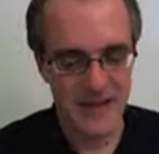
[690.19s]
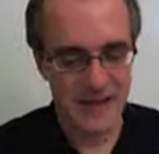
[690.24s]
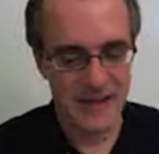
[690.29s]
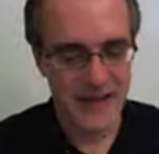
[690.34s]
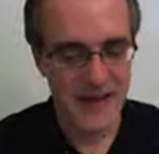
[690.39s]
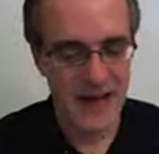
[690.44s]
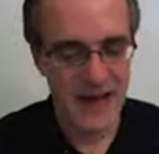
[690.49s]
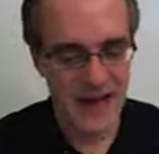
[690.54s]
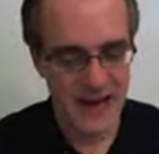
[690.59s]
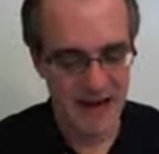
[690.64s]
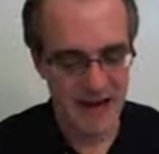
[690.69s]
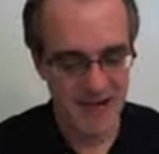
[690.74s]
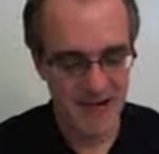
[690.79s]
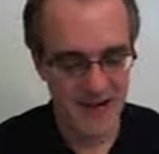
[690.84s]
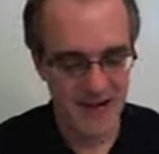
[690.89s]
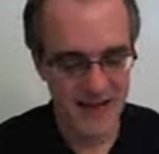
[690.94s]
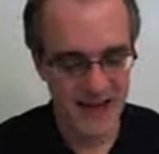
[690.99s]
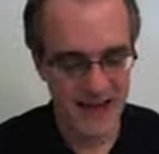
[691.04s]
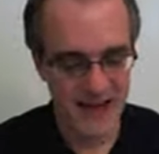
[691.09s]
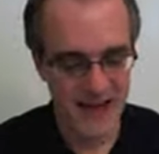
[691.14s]
car and
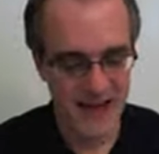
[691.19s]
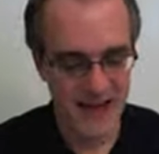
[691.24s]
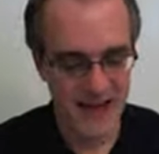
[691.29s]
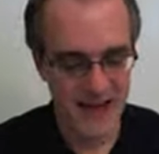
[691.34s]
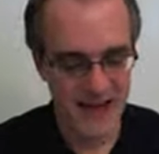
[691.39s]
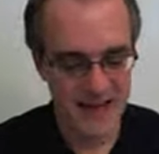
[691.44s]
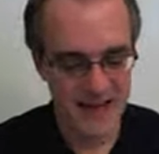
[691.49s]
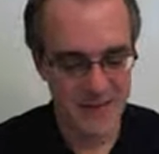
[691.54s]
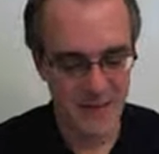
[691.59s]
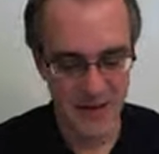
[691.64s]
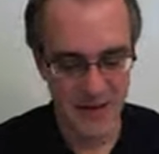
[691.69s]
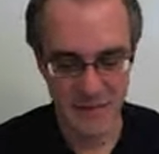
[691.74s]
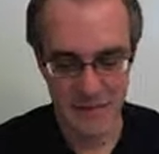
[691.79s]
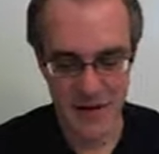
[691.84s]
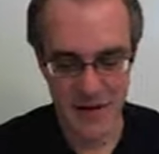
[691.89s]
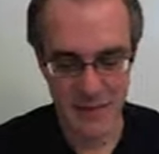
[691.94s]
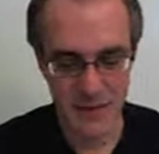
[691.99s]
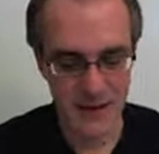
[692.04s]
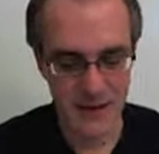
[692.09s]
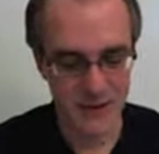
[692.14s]
cars, but
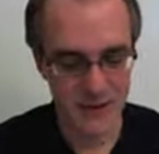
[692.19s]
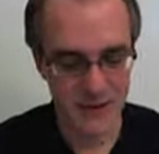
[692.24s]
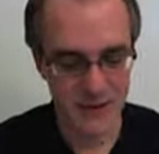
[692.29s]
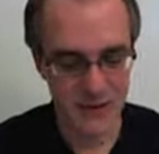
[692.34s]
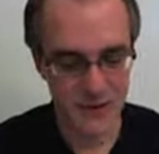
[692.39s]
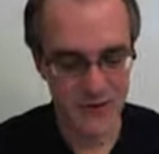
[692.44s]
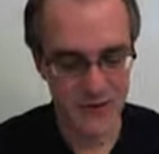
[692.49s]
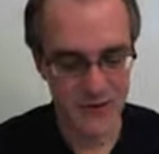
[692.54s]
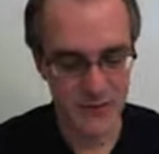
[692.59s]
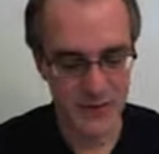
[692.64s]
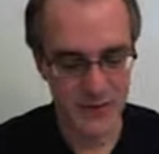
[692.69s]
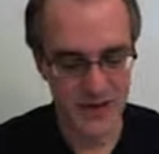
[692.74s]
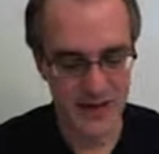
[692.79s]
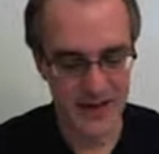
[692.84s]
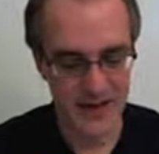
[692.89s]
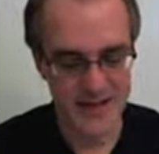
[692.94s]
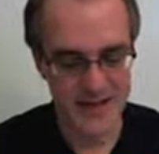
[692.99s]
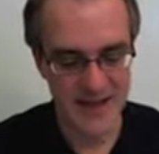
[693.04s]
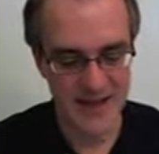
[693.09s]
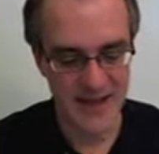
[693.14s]
maybe you should also
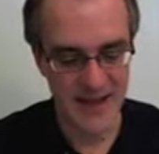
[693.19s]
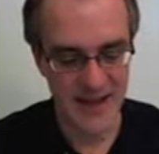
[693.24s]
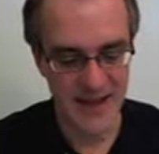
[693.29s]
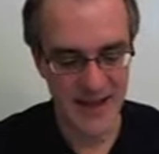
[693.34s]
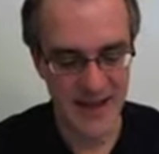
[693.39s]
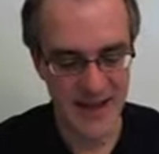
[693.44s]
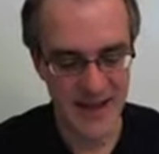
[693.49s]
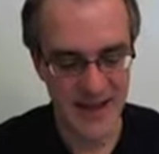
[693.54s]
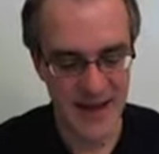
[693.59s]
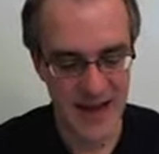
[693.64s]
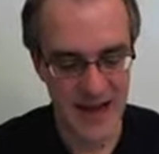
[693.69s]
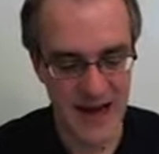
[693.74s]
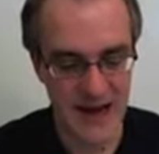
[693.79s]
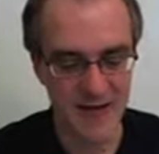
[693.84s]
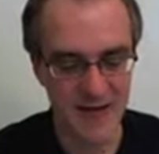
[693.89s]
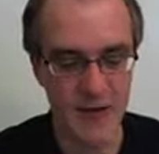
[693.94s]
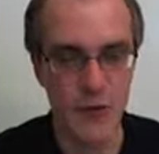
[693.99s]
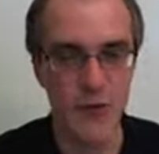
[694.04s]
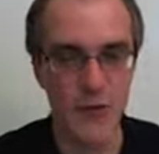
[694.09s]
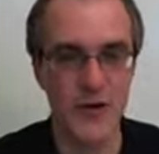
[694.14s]
index together car
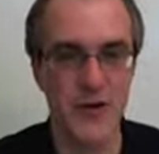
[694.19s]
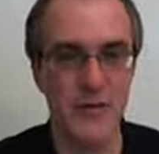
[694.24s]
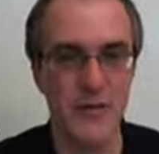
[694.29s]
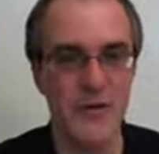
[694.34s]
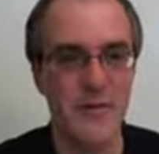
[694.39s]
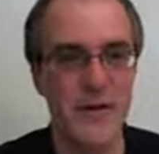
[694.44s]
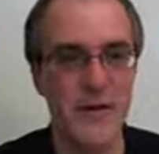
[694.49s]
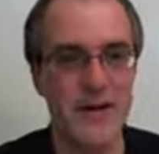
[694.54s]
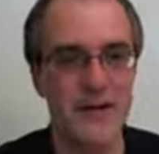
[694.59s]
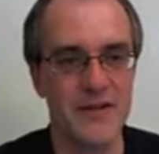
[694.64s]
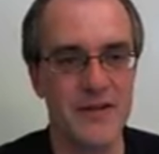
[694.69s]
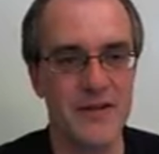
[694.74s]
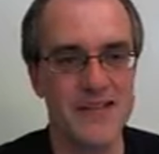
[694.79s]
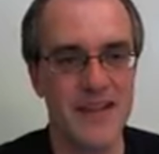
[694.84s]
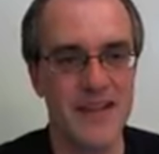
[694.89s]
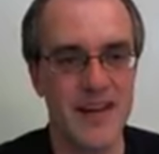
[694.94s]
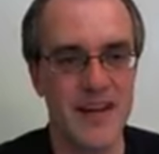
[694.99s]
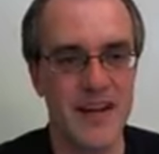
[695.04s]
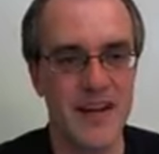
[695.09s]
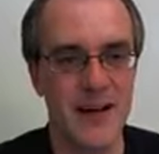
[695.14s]
and automobile
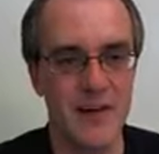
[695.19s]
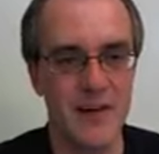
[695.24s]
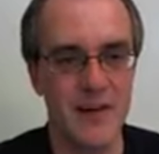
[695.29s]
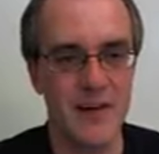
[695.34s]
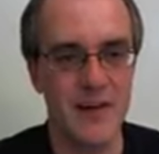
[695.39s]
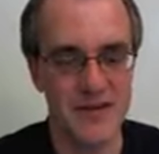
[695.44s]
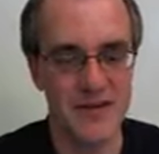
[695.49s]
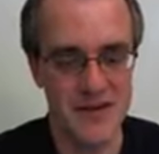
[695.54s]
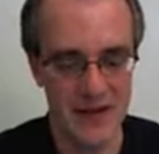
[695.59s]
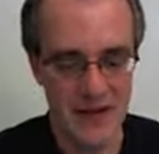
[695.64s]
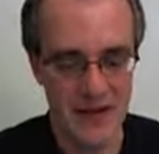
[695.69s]
synonyms.